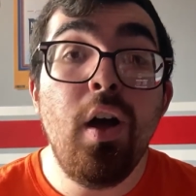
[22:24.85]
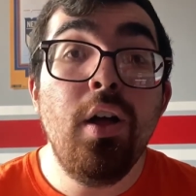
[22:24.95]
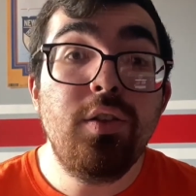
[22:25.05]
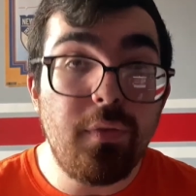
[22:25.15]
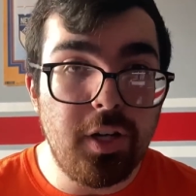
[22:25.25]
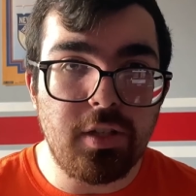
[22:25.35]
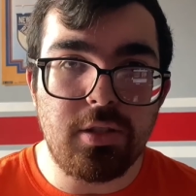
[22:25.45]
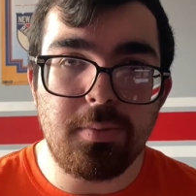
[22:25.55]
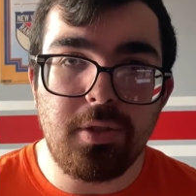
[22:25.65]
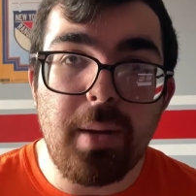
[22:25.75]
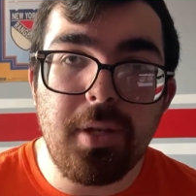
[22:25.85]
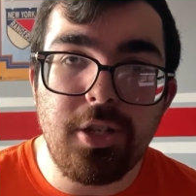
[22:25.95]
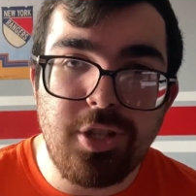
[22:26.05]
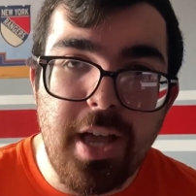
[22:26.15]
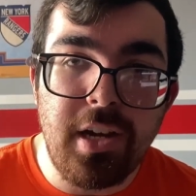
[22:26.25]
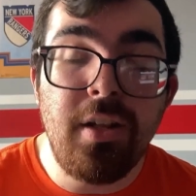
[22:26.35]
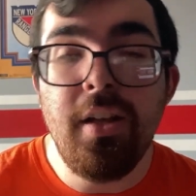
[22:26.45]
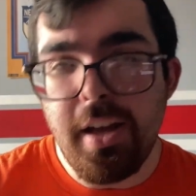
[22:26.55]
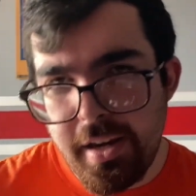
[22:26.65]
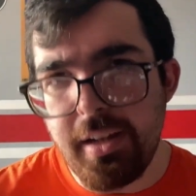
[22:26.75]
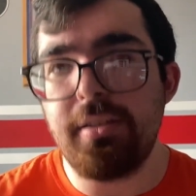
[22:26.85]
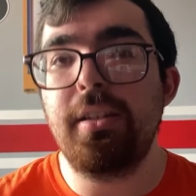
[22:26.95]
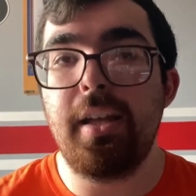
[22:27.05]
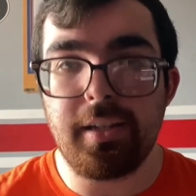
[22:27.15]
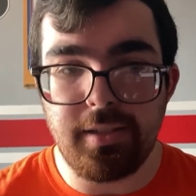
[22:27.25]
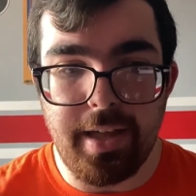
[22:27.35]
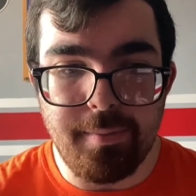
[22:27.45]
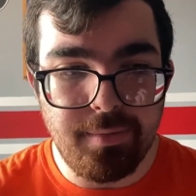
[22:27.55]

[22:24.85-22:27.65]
Don't forget to subscribe to the channel. And I'll see you next time.